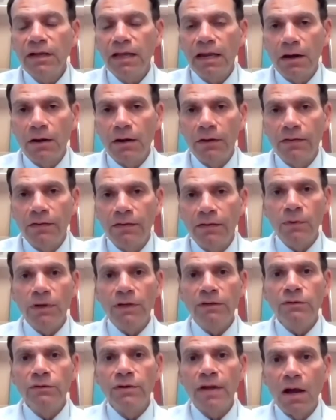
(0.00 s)
an area that we
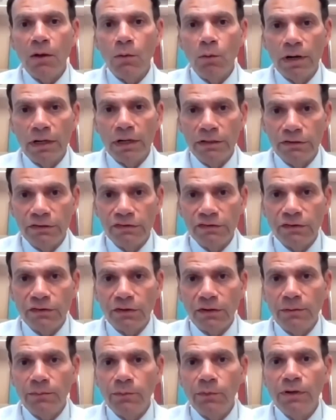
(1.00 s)
do not want to
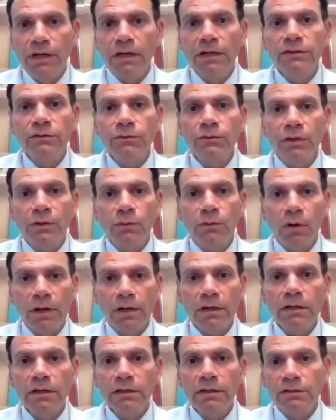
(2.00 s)
disturb. We, we
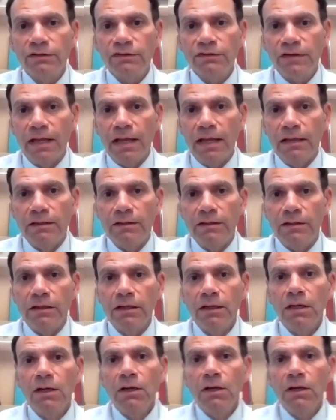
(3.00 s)
want to understand uh,